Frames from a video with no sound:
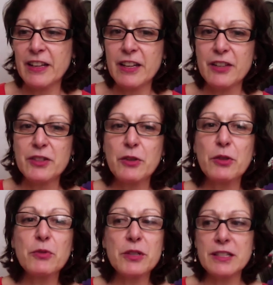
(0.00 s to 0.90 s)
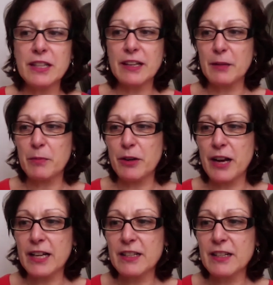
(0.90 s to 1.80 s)
So through his daily
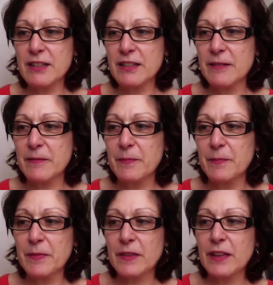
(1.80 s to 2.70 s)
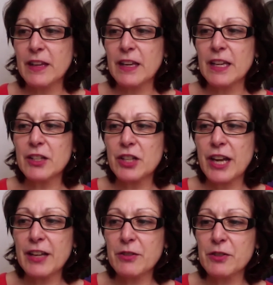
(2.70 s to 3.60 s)
practice, he
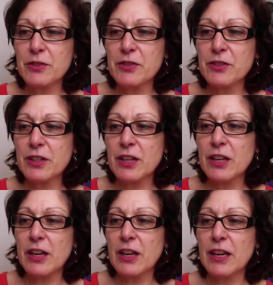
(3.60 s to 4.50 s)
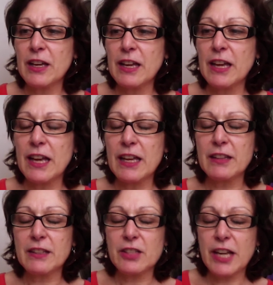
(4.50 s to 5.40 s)
channels,
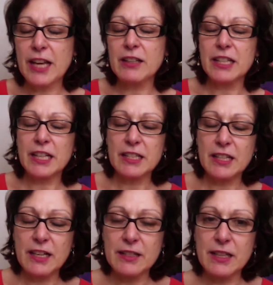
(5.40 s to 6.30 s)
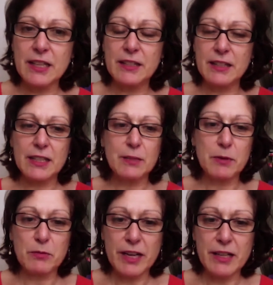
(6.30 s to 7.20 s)
the channeling he does that's
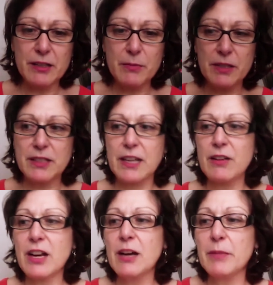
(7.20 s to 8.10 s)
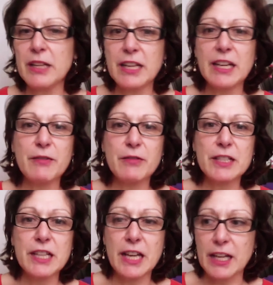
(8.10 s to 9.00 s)
been random is now coming in every
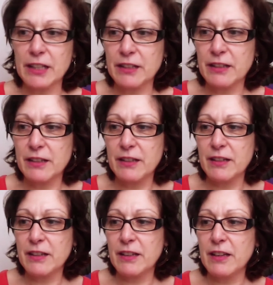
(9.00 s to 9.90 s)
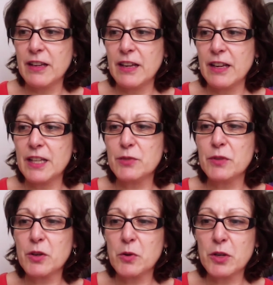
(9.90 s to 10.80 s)
day. He's
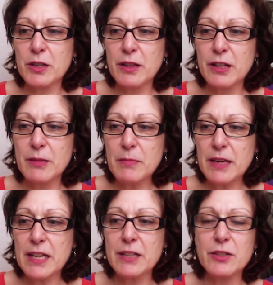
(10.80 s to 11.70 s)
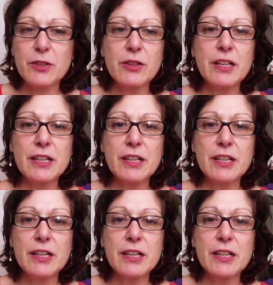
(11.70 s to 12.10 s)
recorded them and is turning